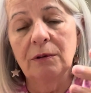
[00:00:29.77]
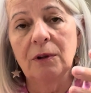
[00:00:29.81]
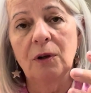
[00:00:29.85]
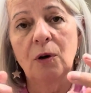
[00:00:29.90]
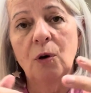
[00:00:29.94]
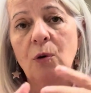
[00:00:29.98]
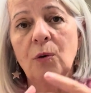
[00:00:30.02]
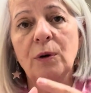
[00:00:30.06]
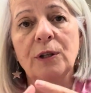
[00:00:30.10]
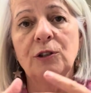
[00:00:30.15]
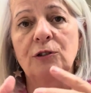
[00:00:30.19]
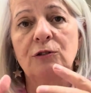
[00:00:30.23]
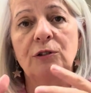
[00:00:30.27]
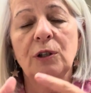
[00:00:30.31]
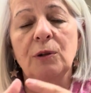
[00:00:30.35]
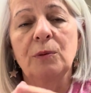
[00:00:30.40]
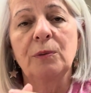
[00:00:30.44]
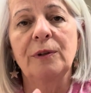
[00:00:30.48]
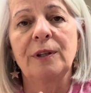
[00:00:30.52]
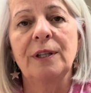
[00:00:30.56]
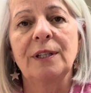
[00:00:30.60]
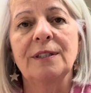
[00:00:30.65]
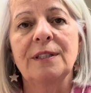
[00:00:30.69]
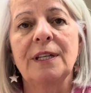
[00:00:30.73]
always struggle
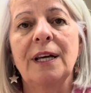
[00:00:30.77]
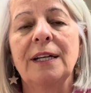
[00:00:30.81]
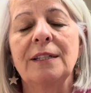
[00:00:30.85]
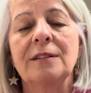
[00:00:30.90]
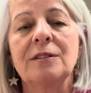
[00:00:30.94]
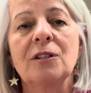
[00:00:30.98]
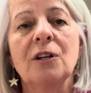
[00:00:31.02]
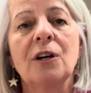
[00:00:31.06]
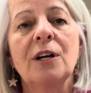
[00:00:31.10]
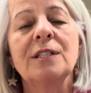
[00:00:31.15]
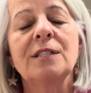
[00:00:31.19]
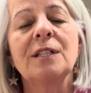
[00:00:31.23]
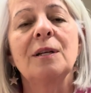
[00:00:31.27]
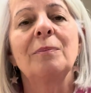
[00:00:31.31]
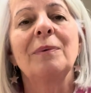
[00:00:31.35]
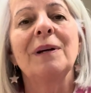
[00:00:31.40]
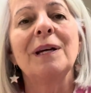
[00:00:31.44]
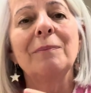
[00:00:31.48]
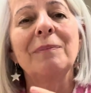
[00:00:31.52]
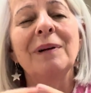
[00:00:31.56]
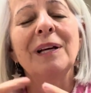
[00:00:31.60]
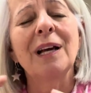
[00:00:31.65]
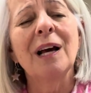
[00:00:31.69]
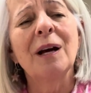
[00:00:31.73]
with this anxiety, but
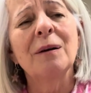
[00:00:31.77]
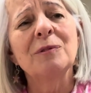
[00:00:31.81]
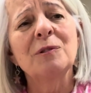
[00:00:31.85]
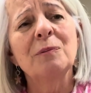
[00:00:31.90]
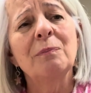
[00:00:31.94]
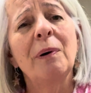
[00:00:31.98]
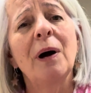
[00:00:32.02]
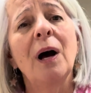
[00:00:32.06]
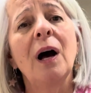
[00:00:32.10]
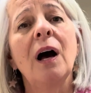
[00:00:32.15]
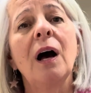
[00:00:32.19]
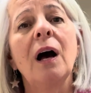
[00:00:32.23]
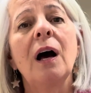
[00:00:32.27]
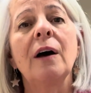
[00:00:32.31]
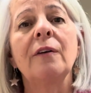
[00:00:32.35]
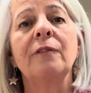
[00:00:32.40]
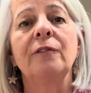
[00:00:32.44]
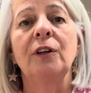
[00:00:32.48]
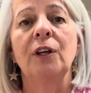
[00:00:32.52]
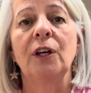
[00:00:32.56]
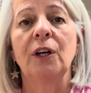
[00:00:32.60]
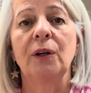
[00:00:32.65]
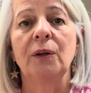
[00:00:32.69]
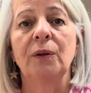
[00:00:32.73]
it becomes part of
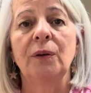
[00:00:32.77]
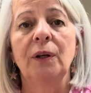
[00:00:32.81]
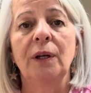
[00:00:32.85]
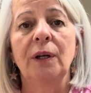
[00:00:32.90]
you.